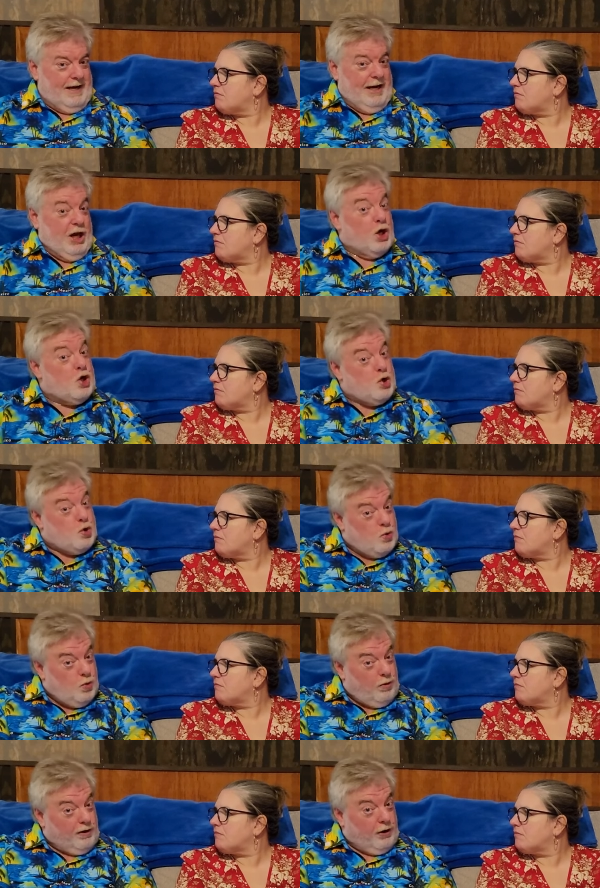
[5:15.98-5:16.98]
Speaker 1: tiny
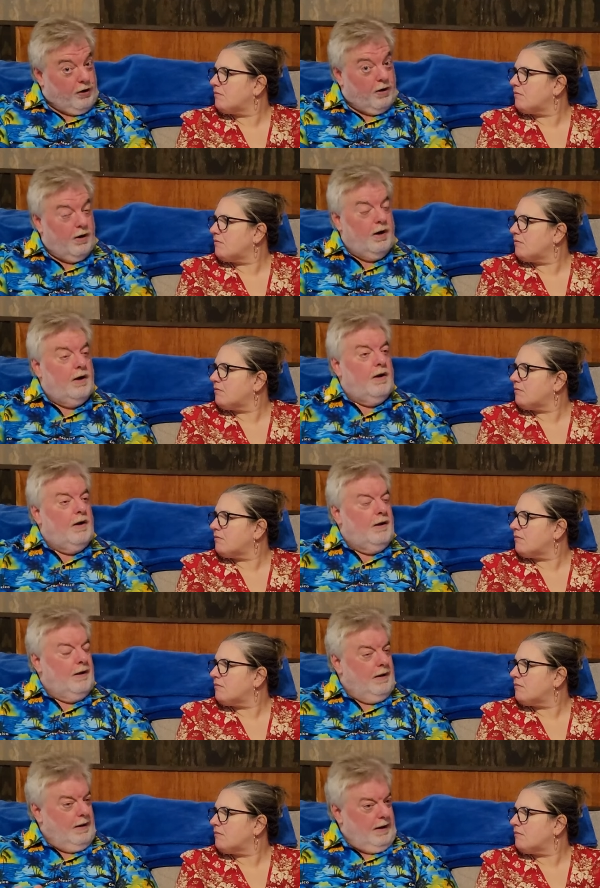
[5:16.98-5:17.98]
cooler.
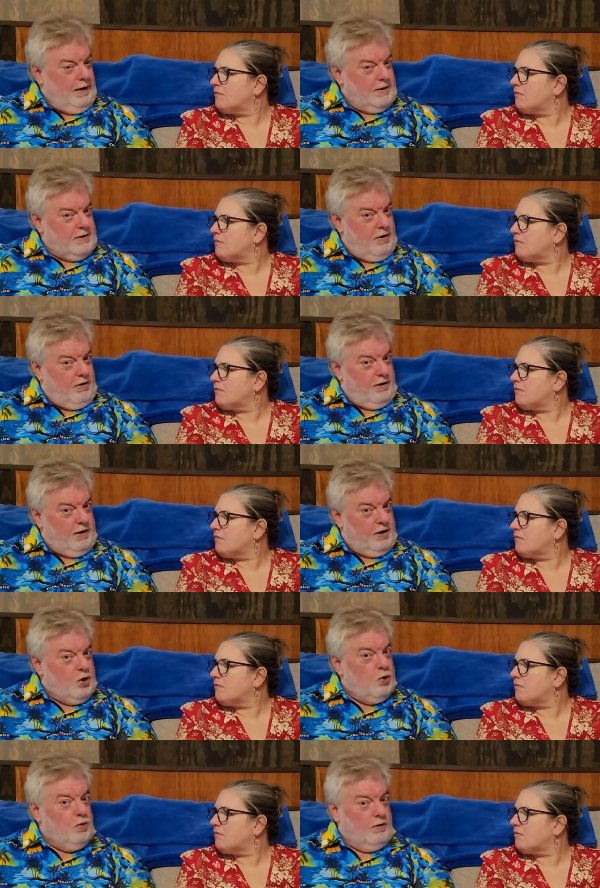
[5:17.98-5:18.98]
It's called a
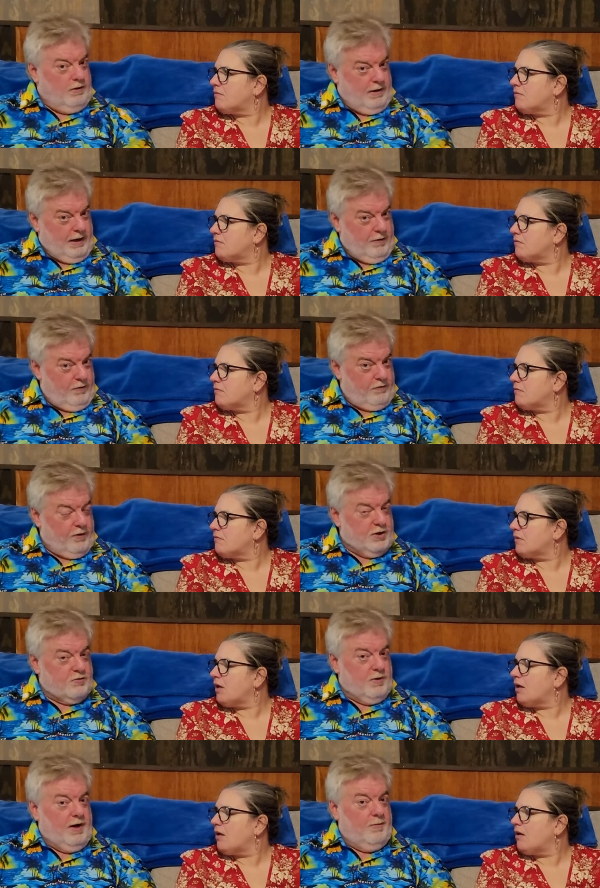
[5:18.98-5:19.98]
cooler, not a
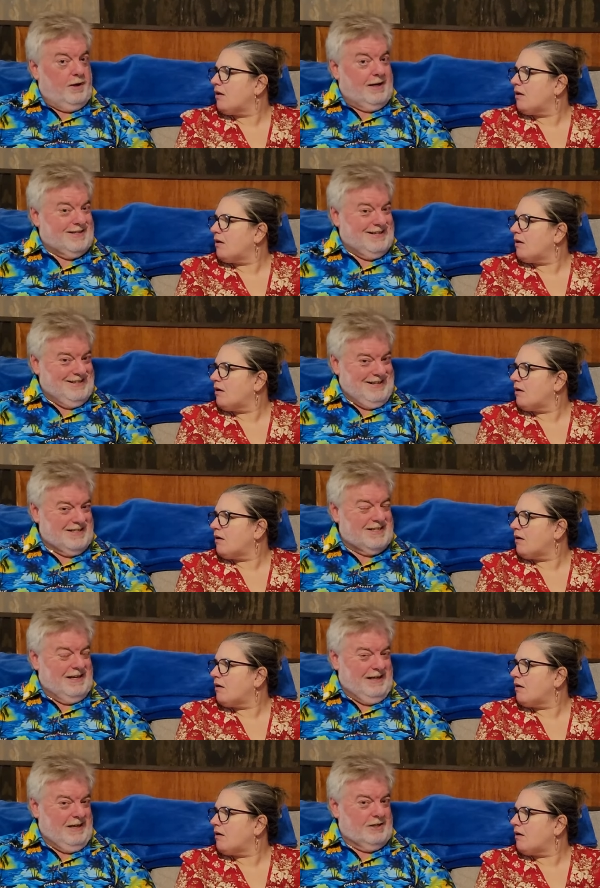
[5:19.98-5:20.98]
refrigerator, because it
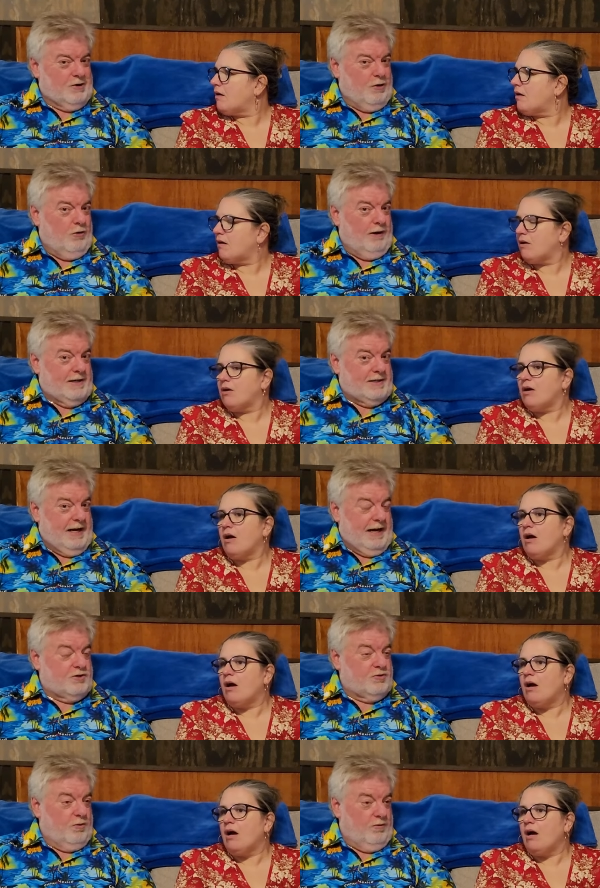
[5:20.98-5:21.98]
doesn't get as cold as an
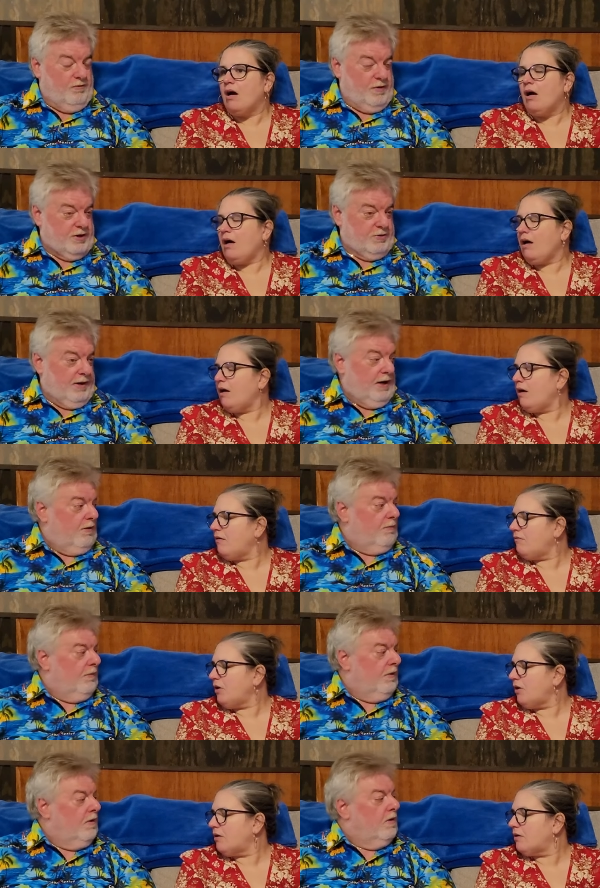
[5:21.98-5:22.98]
actual
Speaker 2: refrigerator. I have
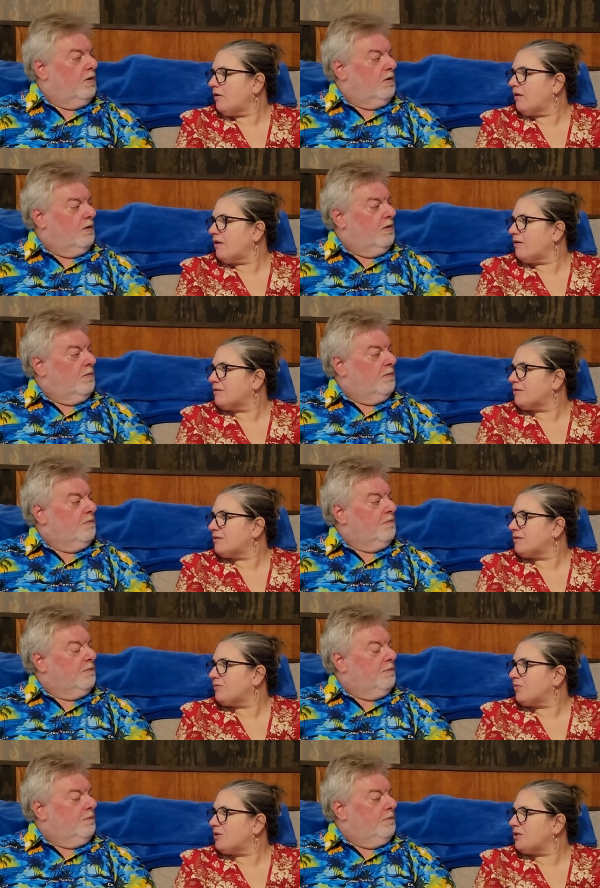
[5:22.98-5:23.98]
heard that
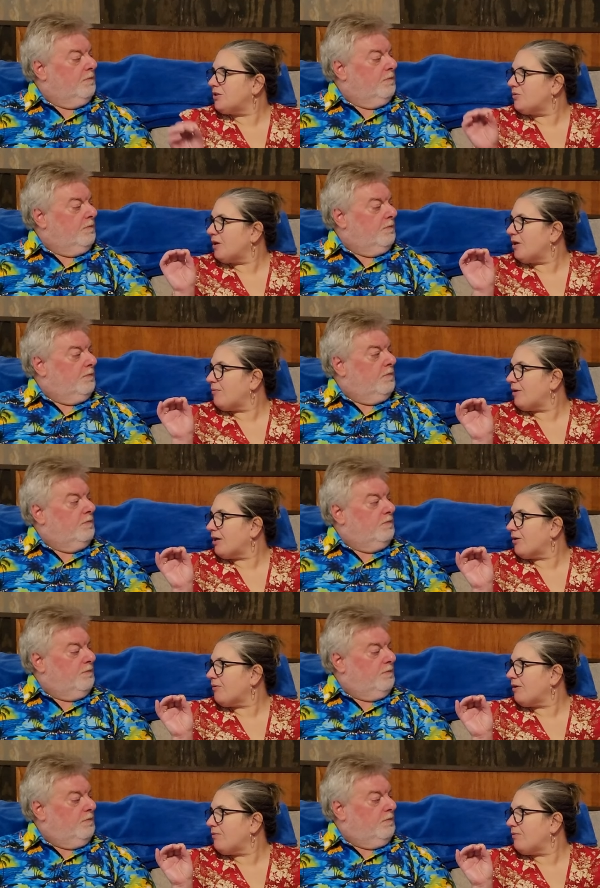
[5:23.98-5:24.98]
once in a while,
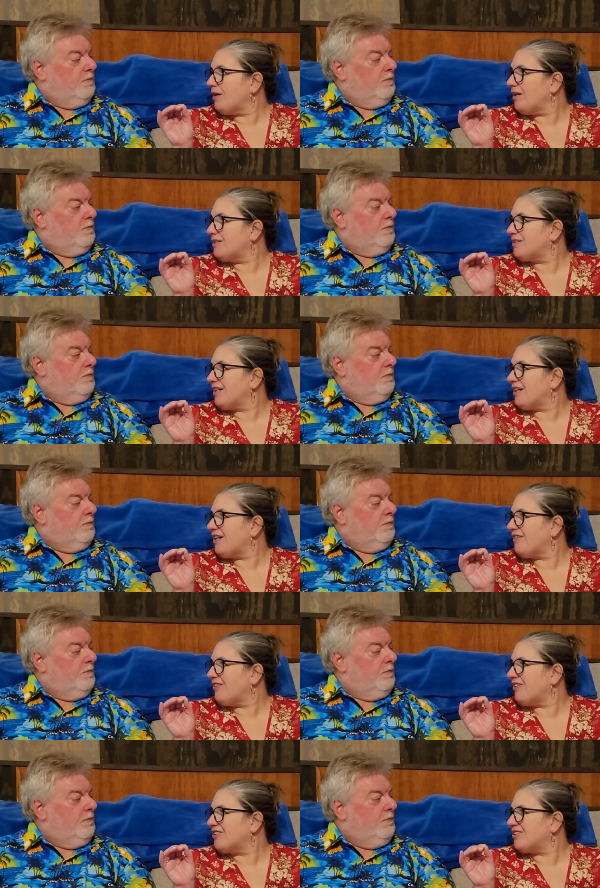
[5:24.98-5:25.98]
microwave-wise, I
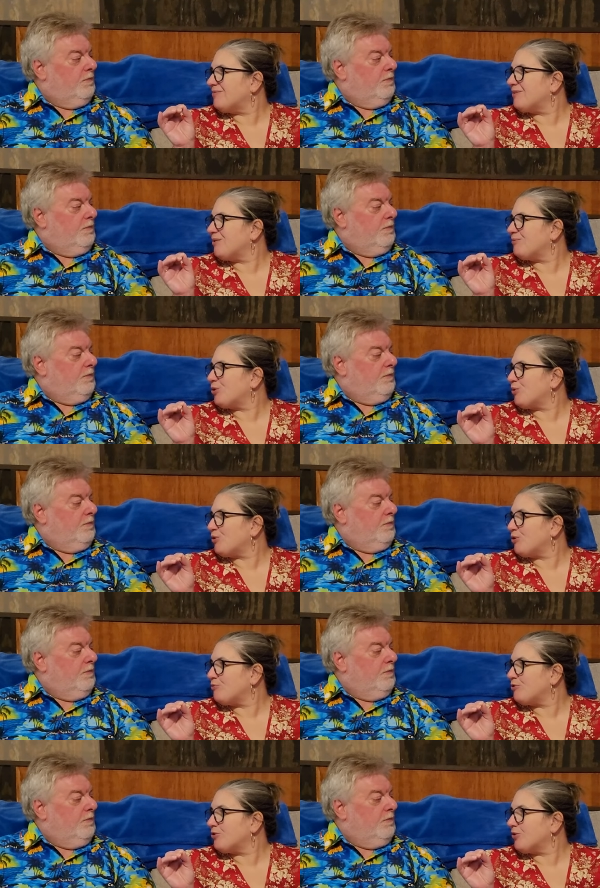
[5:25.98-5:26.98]
have heard sometimes your
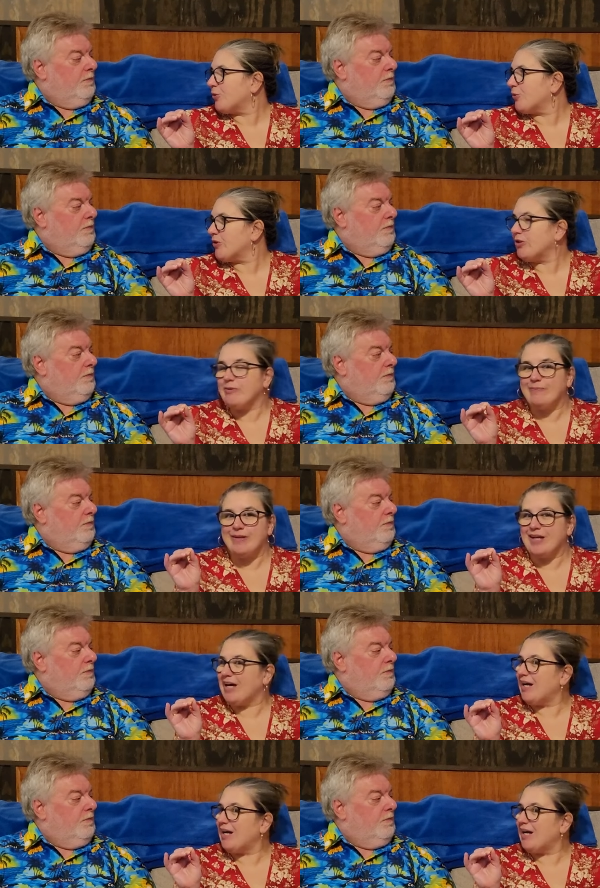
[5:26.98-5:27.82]
room steward will, but